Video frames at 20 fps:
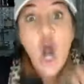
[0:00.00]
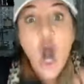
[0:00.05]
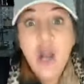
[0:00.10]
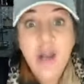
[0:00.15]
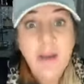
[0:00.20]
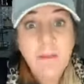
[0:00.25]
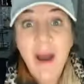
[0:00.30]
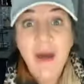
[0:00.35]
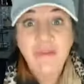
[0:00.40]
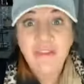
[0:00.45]

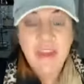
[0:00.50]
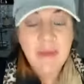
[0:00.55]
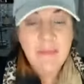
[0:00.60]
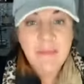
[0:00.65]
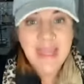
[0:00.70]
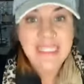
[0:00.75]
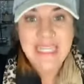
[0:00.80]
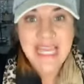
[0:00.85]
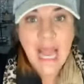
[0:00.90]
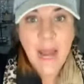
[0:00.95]
about the
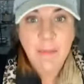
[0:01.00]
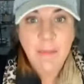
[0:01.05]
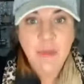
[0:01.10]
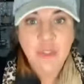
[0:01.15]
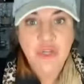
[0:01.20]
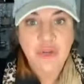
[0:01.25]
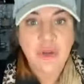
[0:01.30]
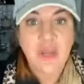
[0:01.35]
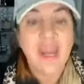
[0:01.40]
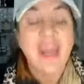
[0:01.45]
amazing
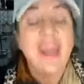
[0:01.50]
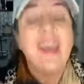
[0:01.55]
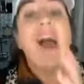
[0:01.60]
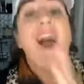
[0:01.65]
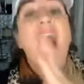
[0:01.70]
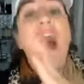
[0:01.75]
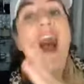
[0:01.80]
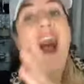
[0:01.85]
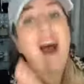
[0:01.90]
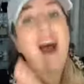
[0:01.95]
opportunity,
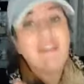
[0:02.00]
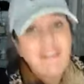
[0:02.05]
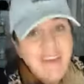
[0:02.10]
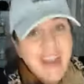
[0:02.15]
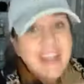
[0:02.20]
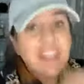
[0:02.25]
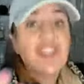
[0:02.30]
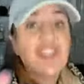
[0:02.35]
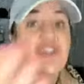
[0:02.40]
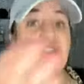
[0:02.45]

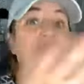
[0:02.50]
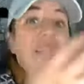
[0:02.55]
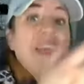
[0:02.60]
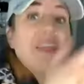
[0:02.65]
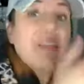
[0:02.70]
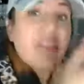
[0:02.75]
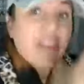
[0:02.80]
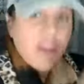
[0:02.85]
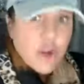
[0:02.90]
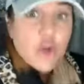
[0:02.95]
eventually
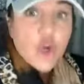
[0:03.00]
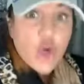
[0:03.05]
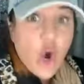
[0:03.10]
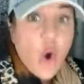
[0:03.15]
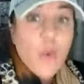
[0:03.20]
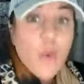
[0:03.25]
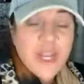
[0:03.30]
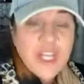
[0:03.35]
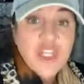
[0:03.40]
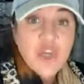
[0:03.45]
they're
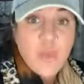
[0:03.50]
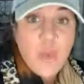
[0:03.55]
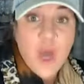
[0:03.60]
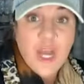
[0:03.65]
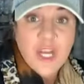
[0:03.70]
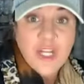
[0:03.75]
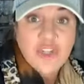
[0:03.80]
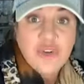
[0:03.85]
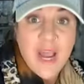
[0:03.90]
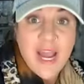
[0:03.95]
going to want to
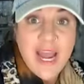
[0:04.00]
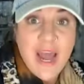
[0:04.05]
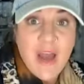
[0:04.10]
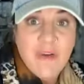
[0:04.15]
try it out for